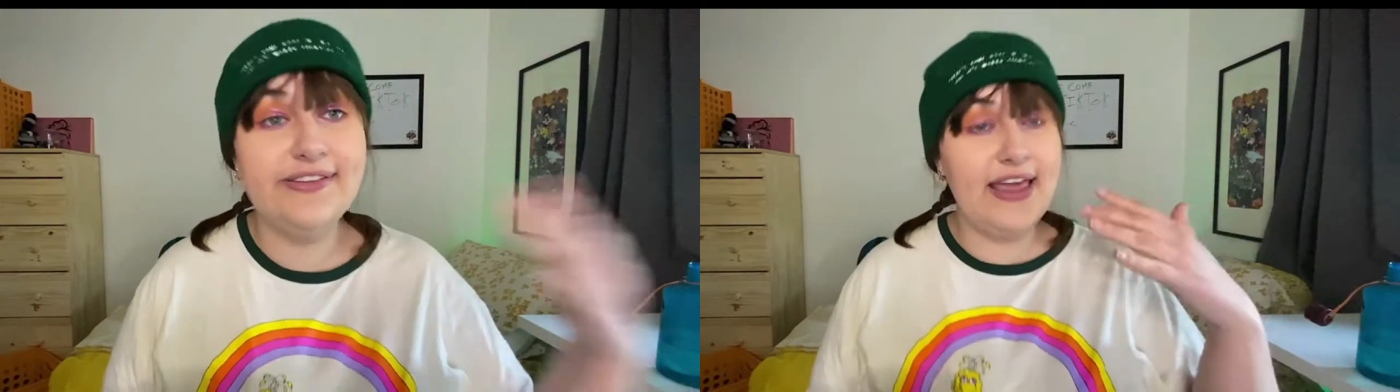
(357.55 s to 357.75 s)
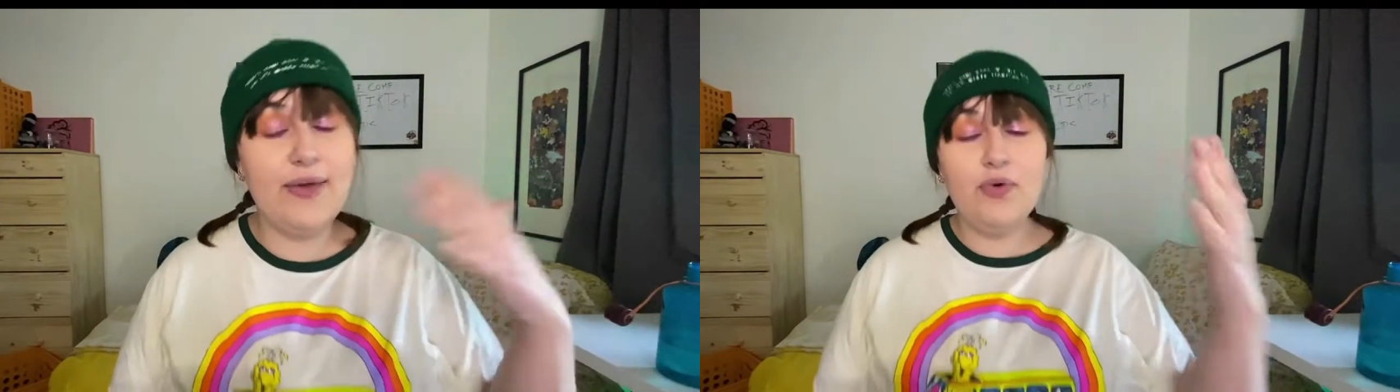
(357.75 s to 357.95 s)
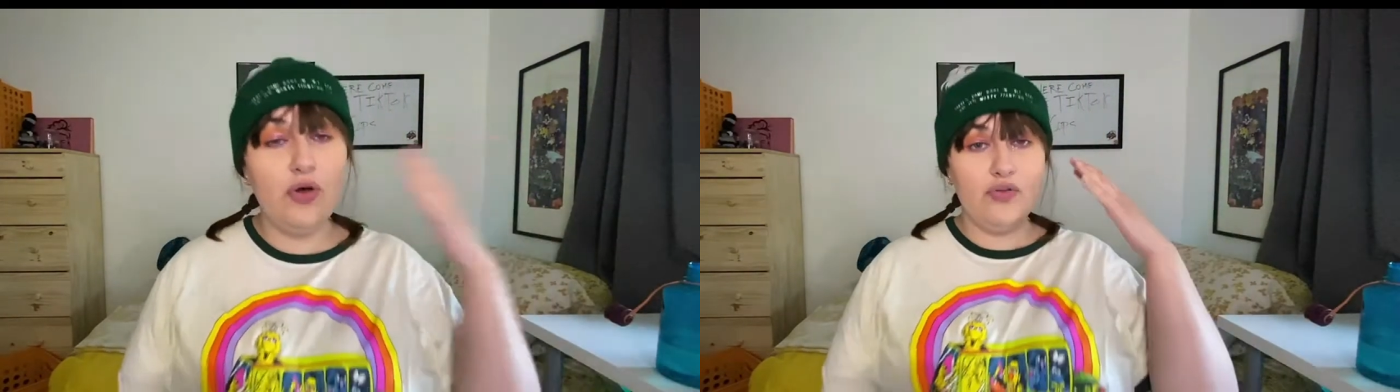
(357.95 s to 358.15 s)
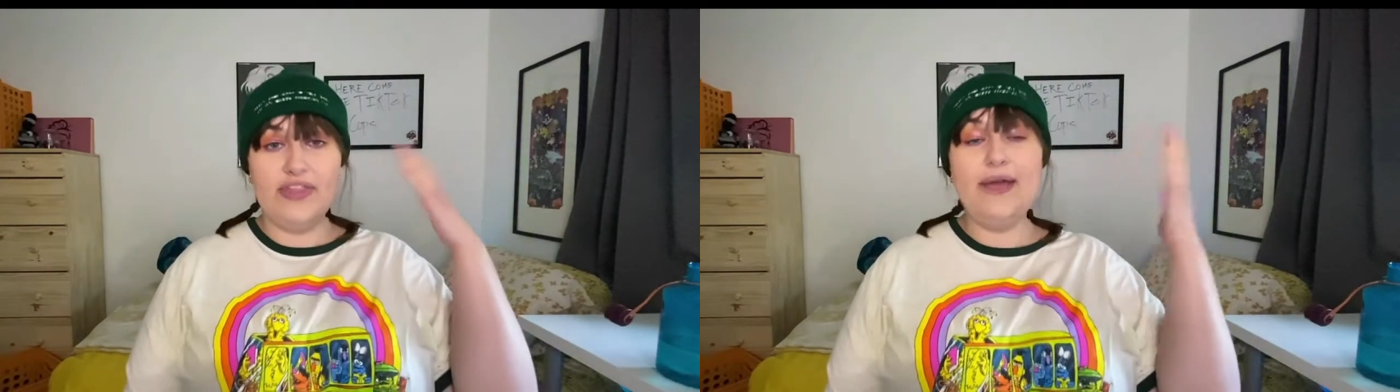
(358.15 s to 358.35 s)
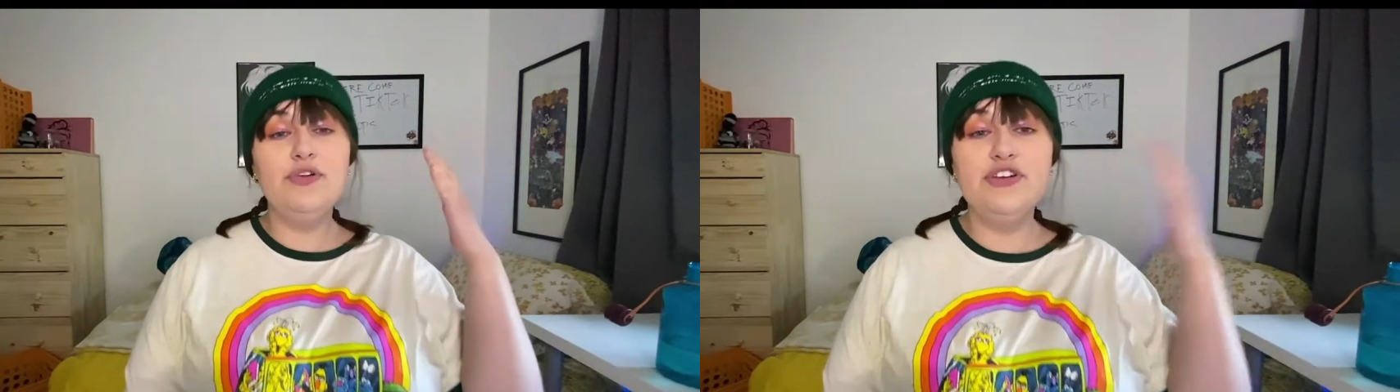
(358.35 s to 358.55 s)
they
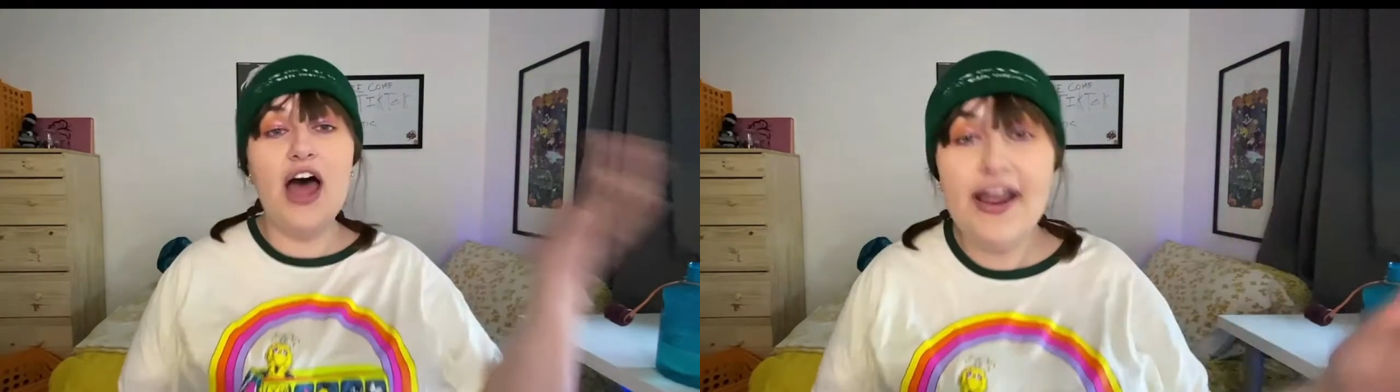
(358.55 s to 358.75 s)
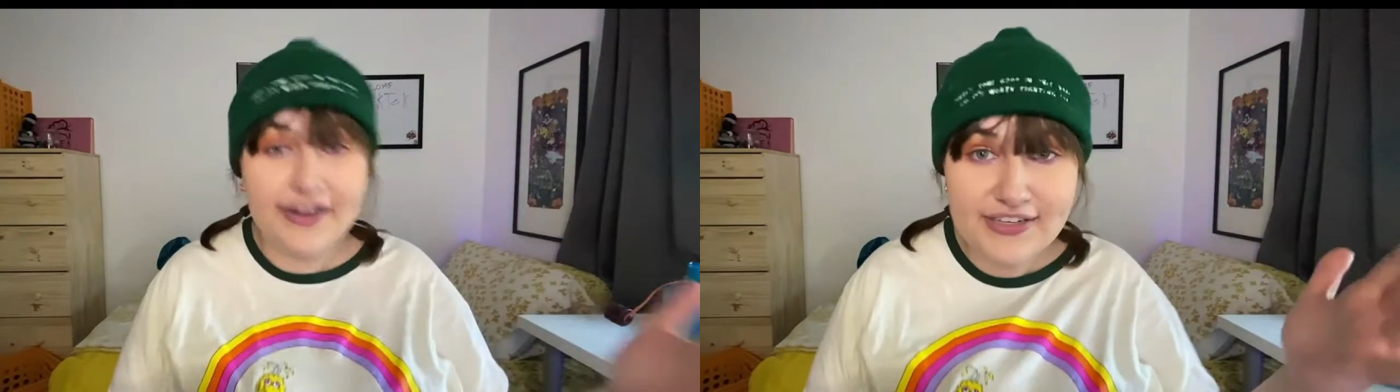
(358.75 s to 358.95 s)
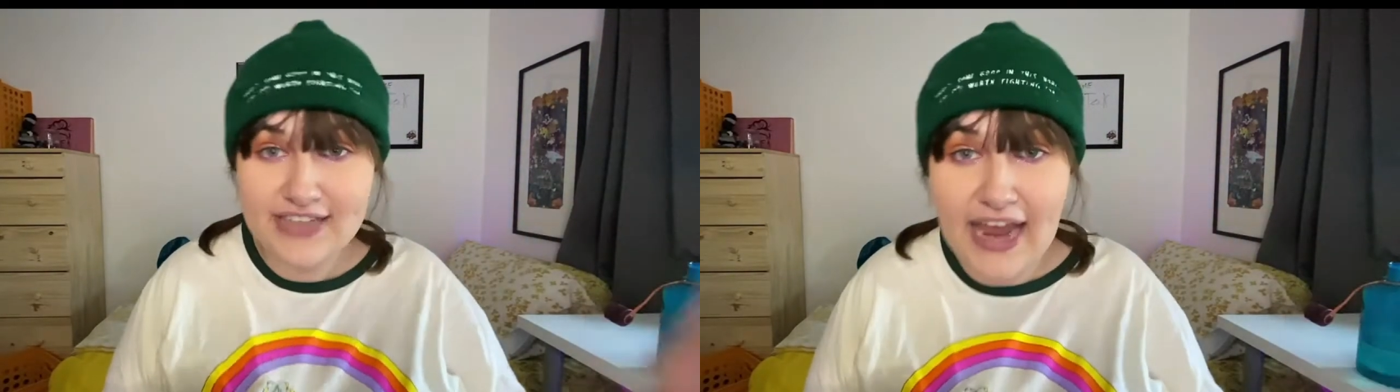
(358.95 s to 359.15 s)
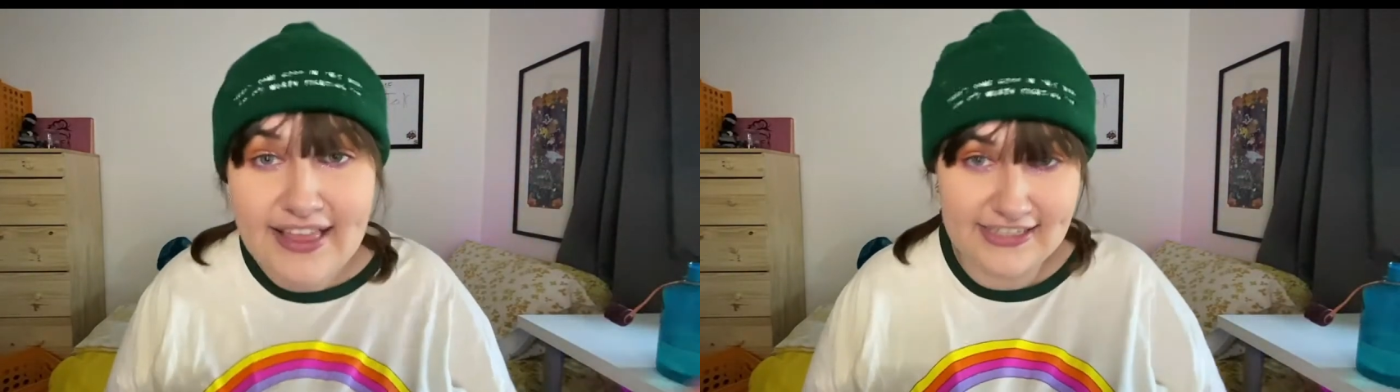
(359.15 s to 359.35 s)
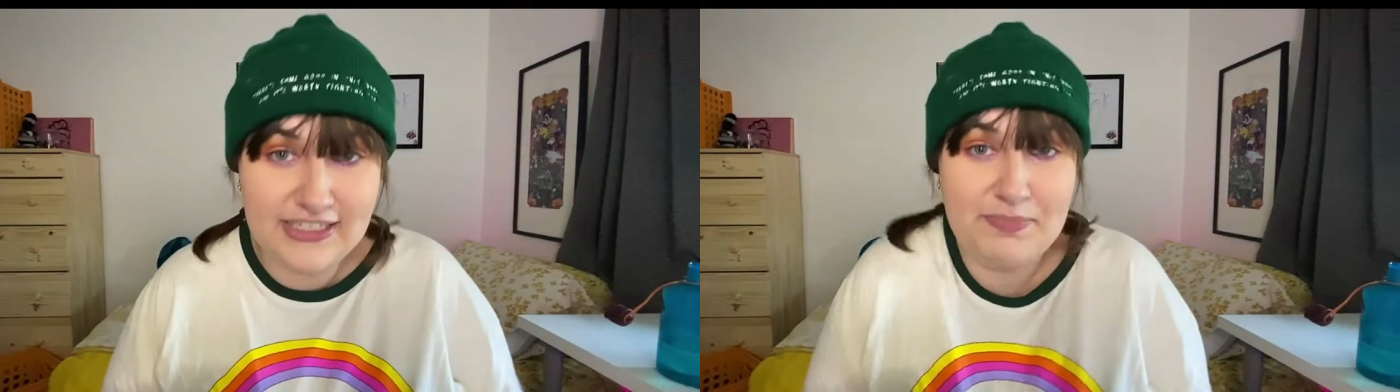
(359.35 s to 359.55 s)
will not
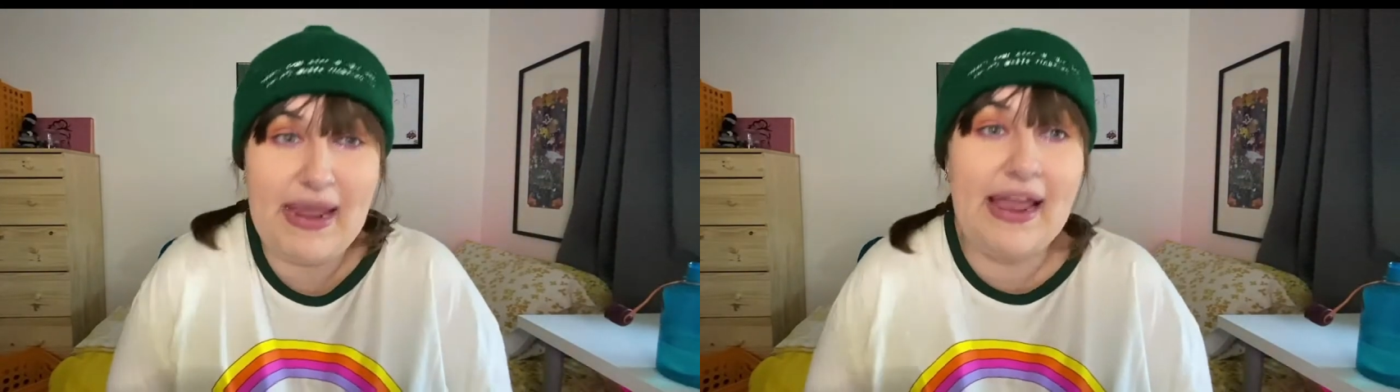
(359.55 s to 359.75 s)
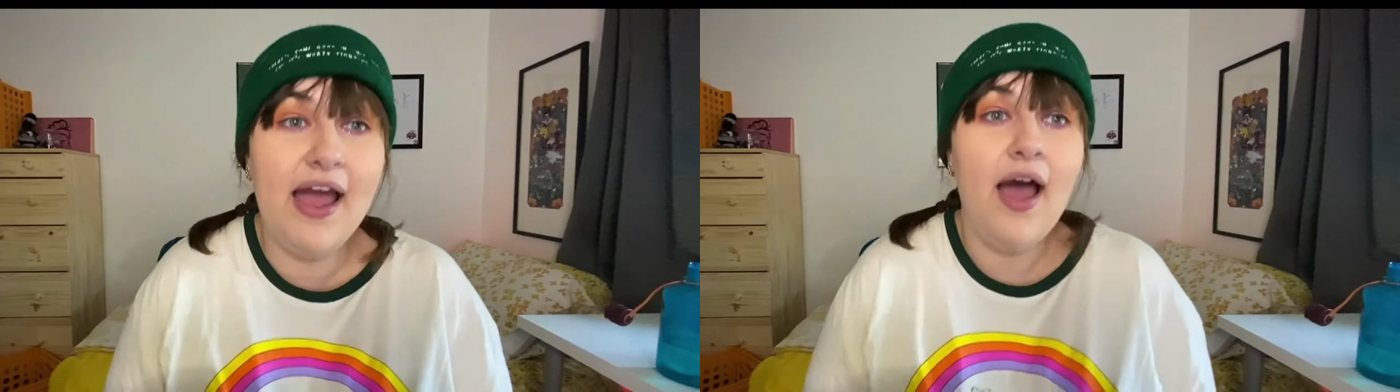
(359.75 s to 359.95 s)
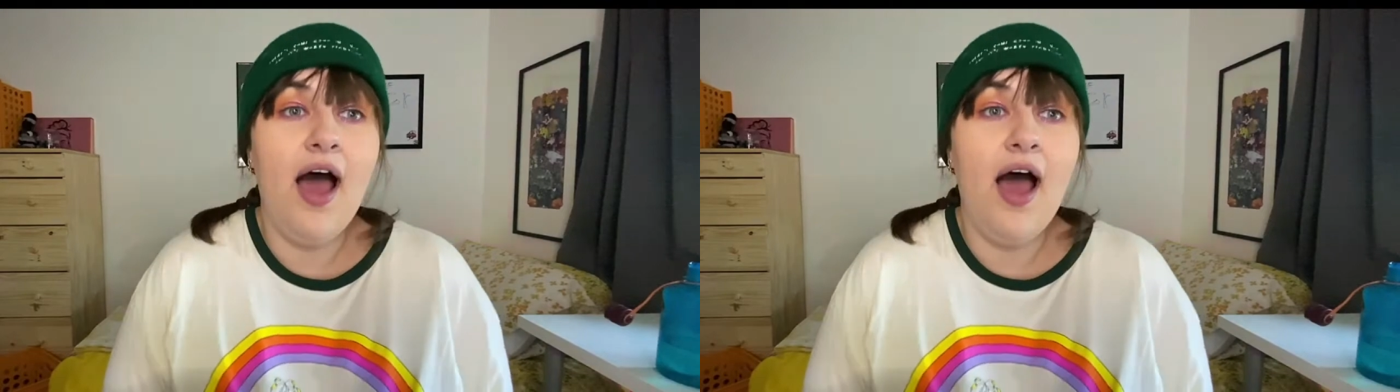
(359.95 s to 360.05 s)
silence me.